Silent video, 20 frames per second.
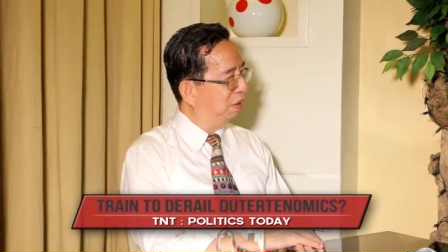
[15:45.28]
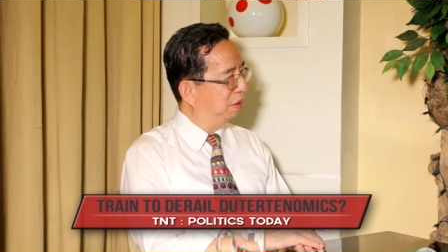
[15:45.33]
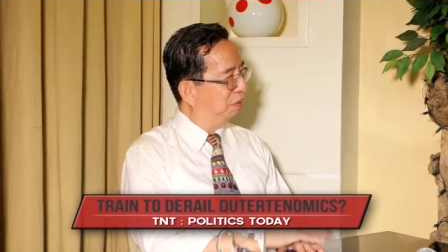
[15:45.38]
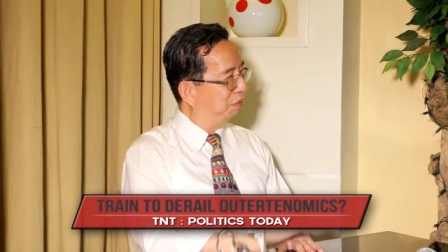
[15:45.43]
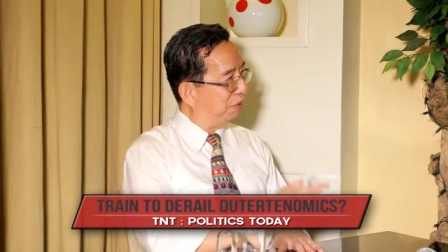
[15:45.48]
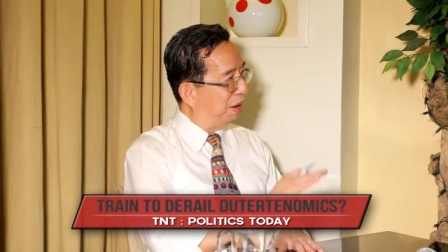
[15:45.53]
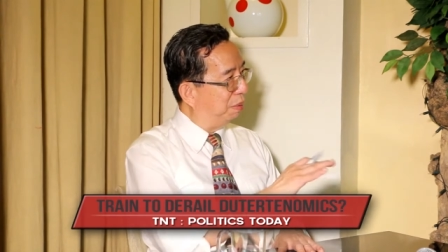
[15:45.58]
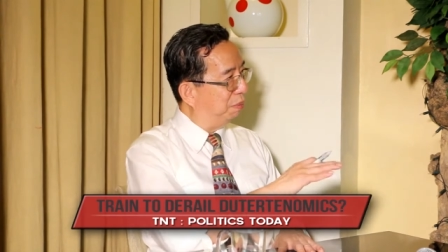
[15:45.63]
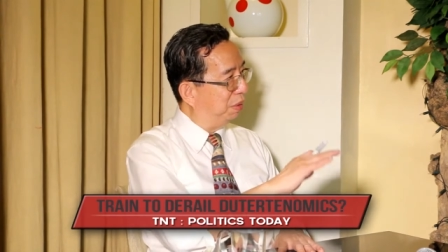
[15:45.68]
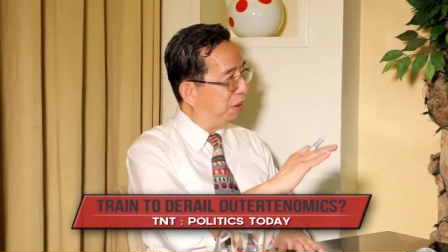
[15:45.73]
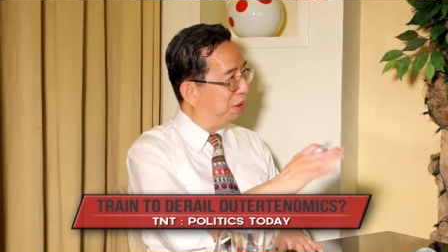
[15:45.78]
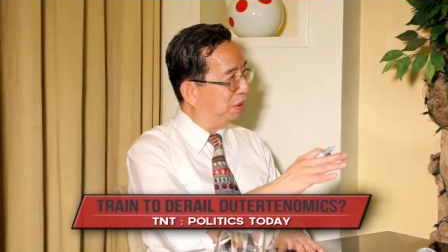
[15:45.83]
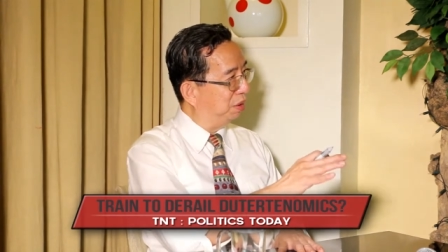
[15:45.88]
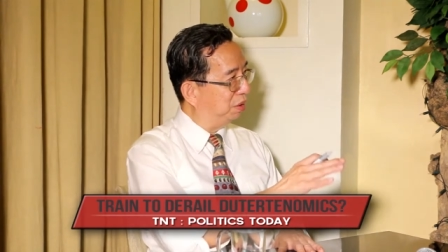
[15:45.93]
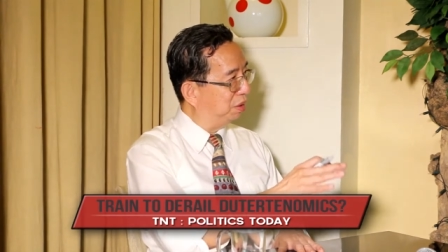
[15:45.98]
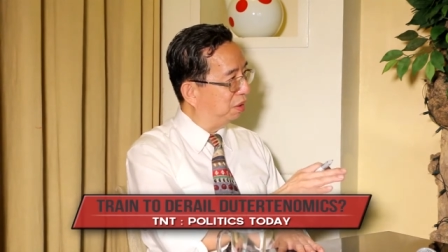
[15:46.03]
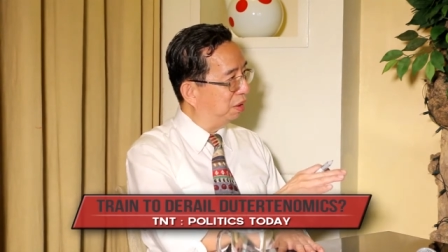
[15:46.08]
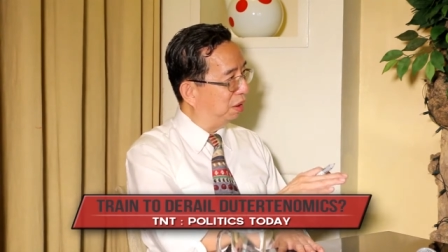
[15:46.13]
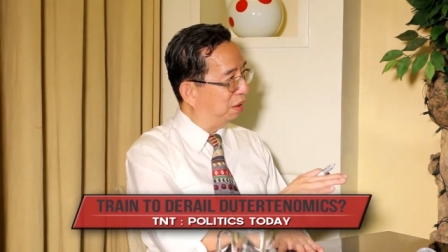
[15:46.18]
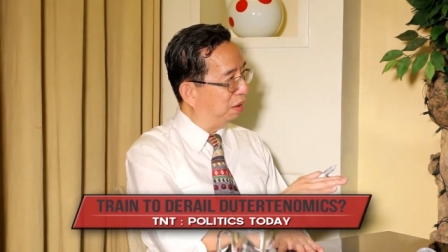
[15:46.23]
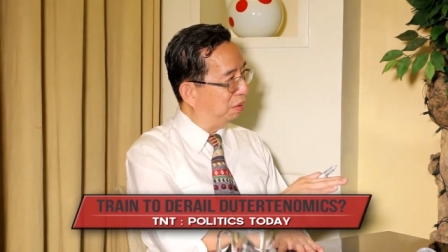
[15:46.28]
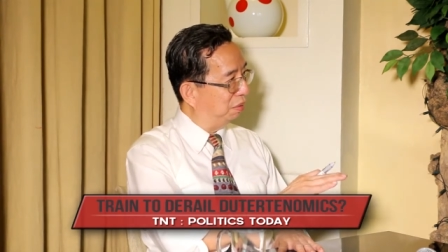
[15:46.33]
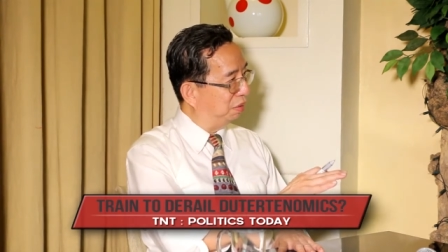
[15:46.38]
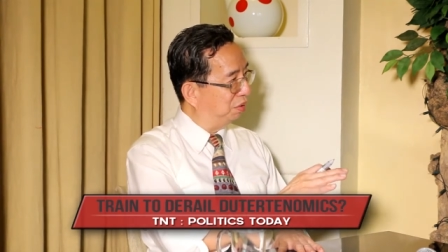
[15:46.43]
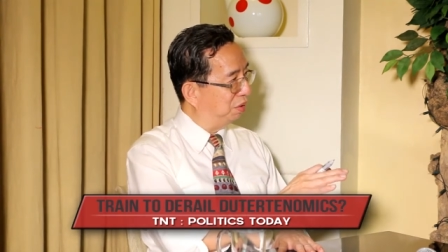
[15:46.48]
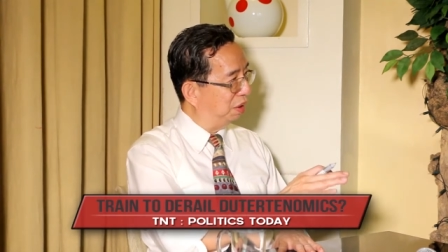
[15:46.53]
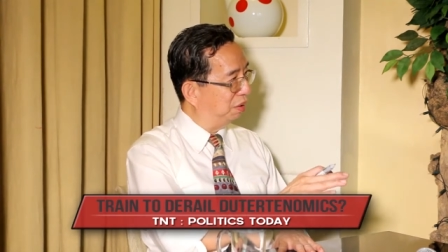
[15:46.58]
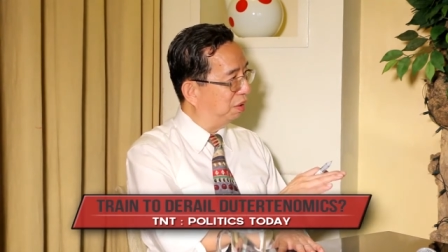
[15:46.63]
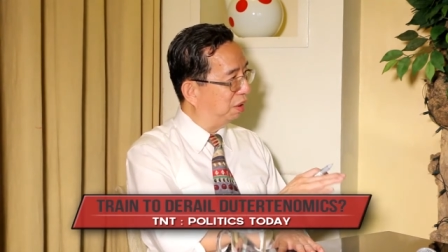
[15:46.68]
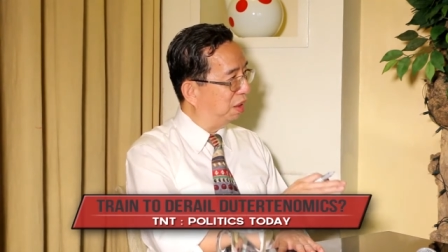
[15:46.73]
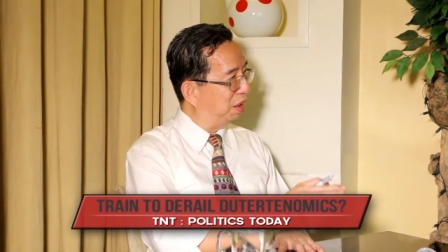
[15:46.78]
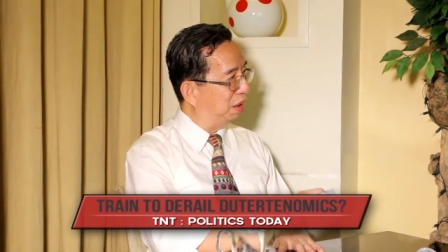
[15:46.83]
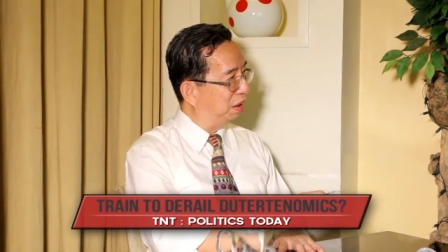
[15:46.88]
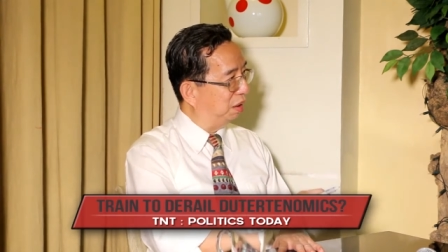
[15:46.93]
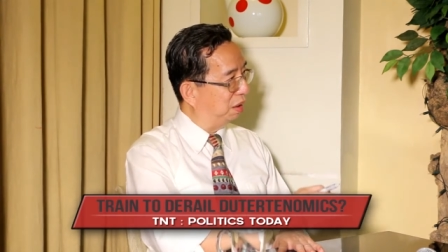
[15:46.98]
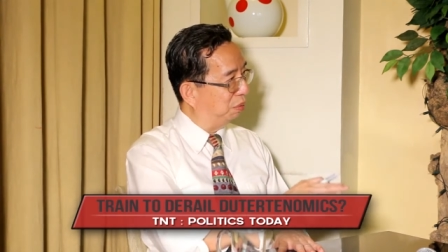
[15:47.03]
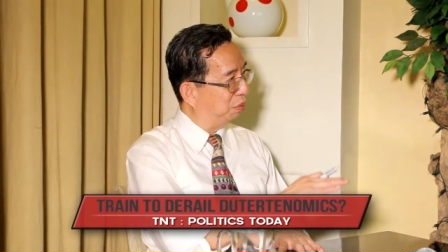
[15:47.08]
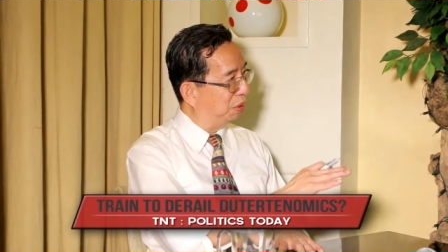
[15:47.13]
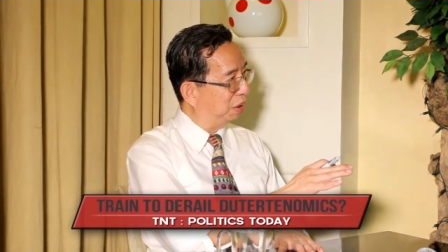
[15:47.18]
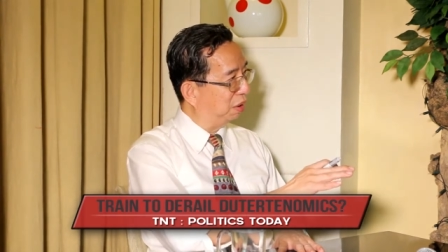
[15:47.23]
families, uh,
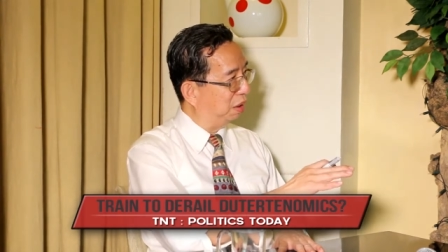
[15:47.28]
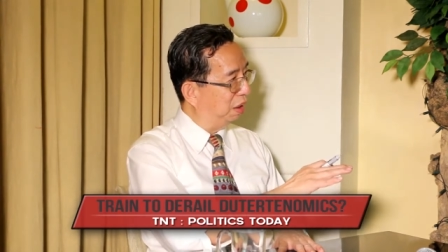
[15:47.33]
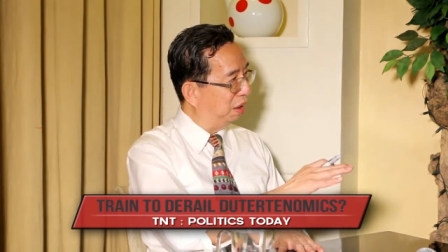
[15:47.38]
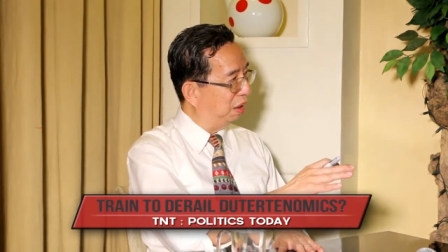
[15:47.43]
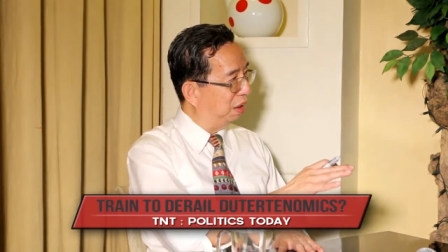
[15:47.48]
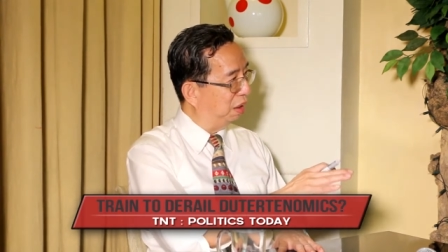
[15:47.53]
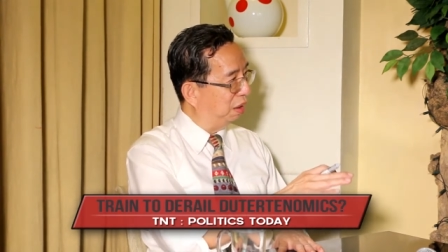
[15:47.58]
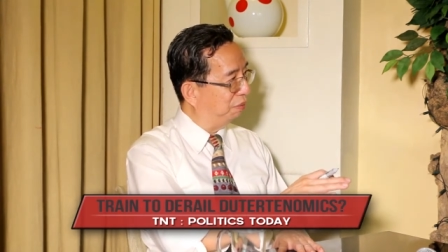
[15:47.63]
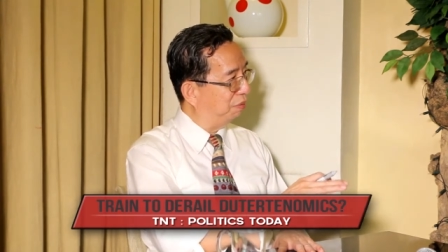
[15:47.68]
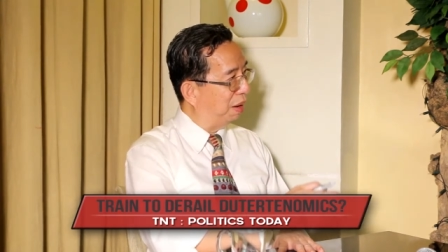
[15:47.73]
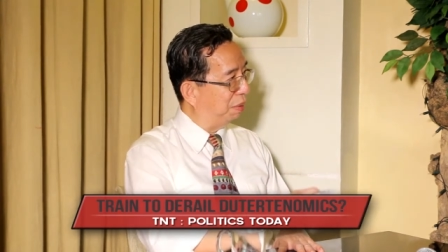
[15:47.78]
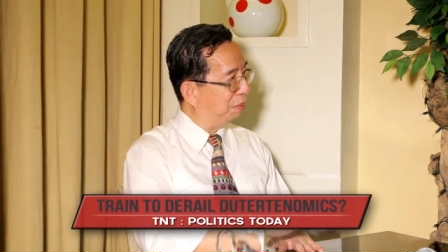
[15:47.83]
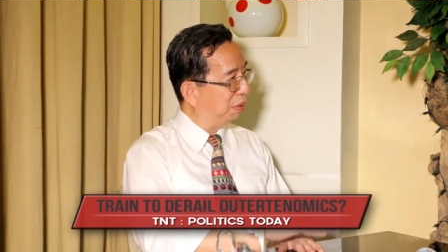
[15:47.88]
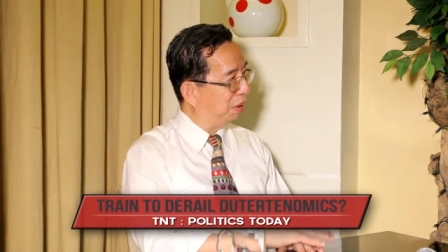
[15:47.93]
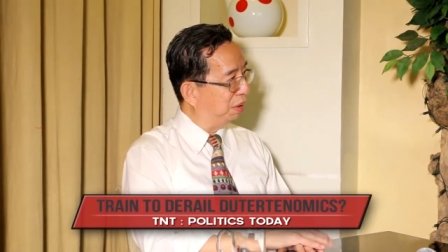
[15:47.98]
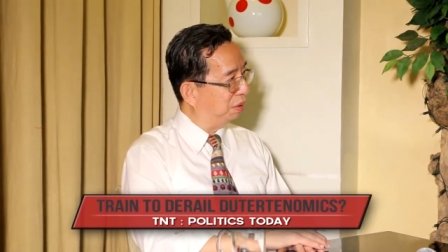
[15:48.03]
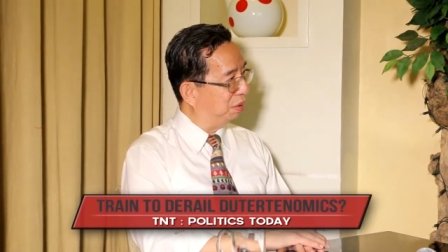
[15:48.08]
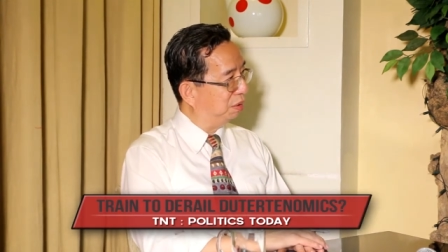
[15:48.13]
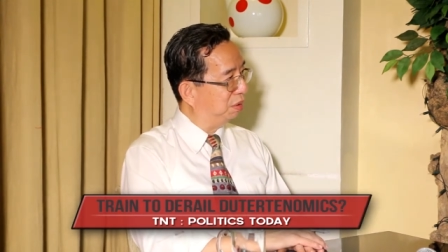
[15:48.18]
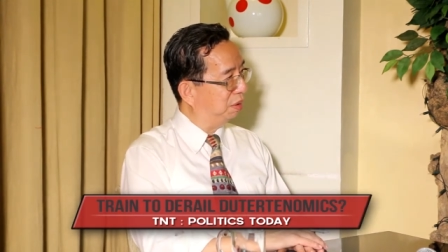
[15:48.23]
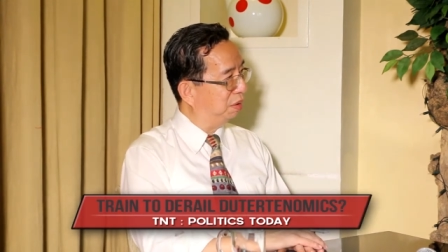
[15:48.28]
generally, the working uh, families.